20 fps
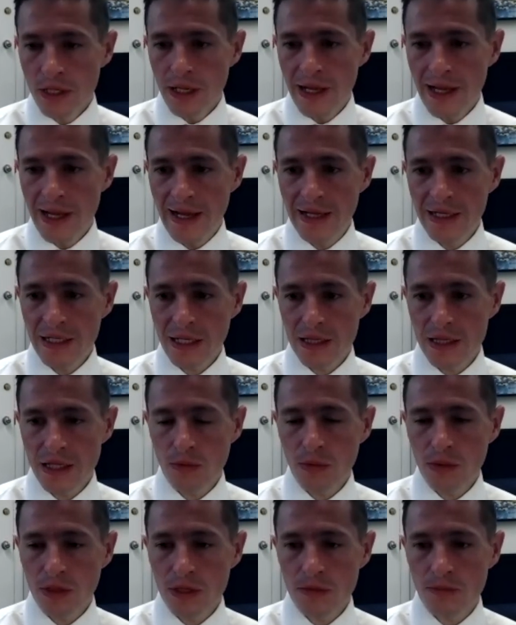And I
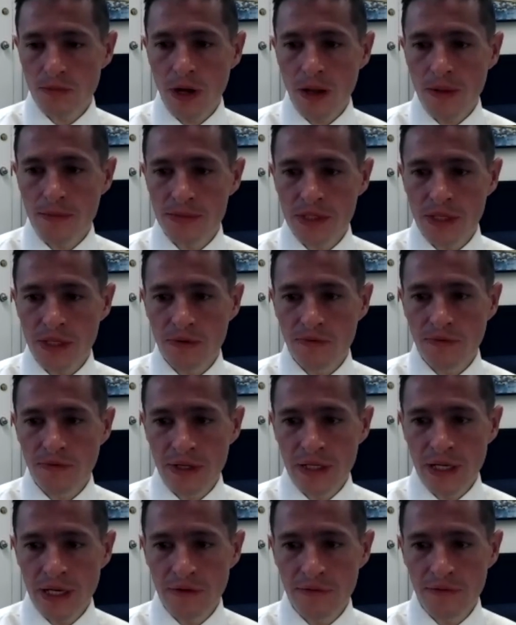think one of the problems that we've
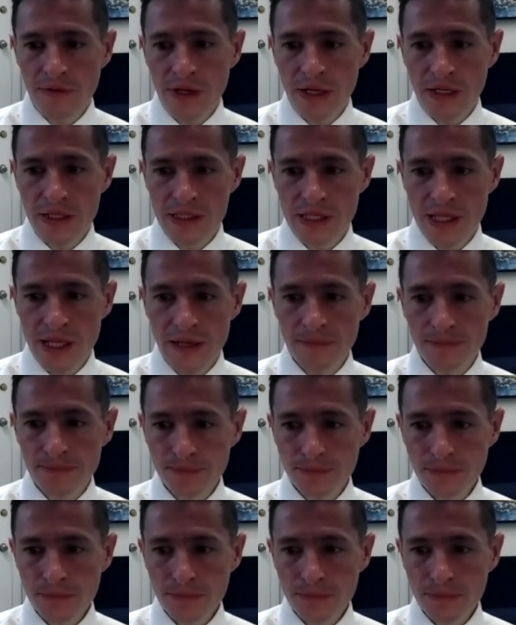identified is that